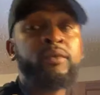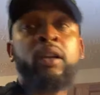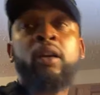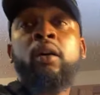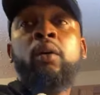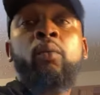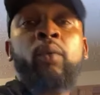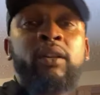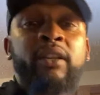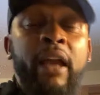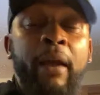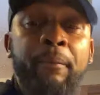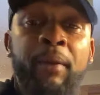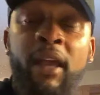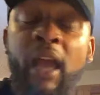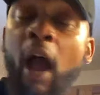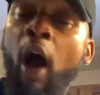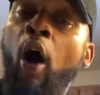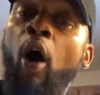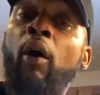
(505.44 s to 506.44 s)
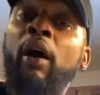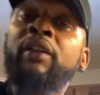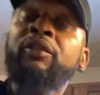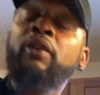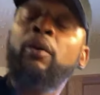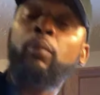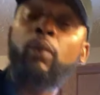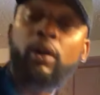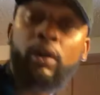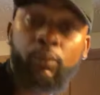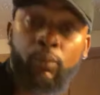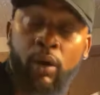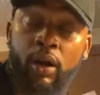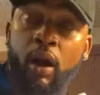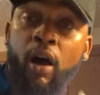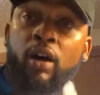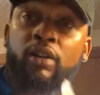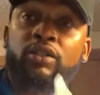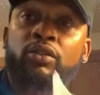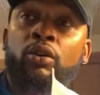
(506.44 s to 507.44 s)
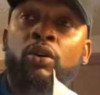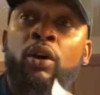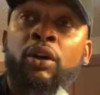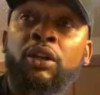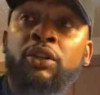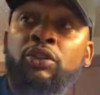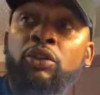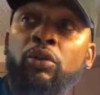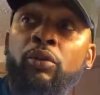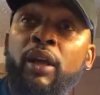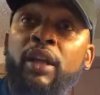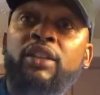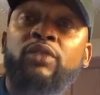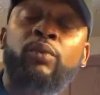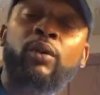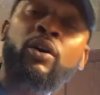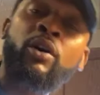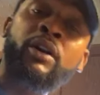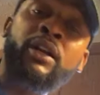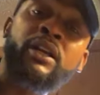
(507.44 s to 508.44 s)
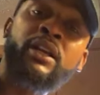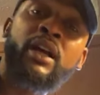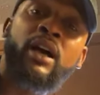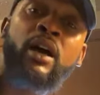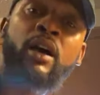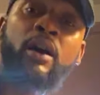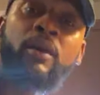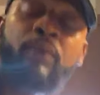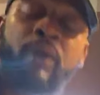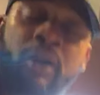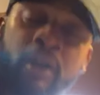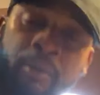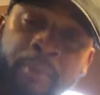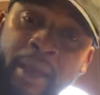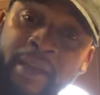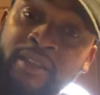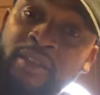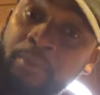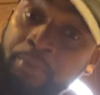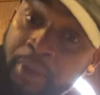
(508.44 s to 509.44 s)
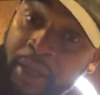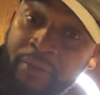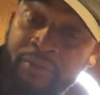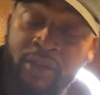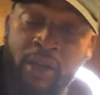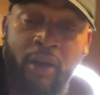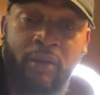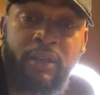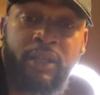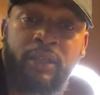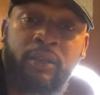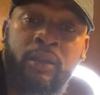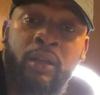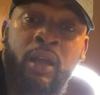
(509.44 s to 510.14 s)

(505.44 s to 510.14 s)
with that be, and then what we're also gonna do is we're gonna make some beef jerky.